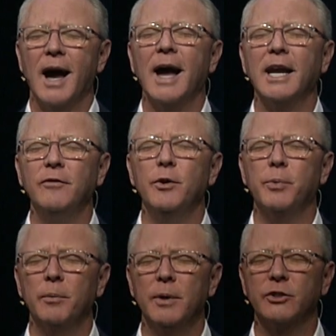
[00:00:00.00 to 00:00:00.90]
I give you
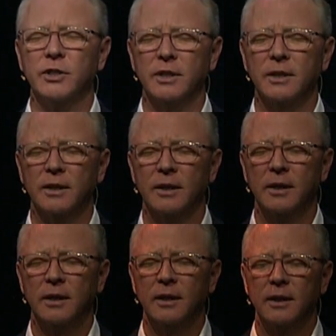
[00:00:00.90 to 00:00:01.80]
permission
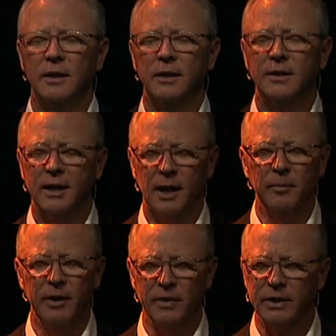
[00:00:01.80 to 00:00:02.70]
to
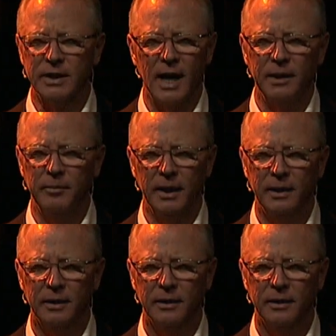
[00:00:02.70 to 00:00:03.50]
come live inside me.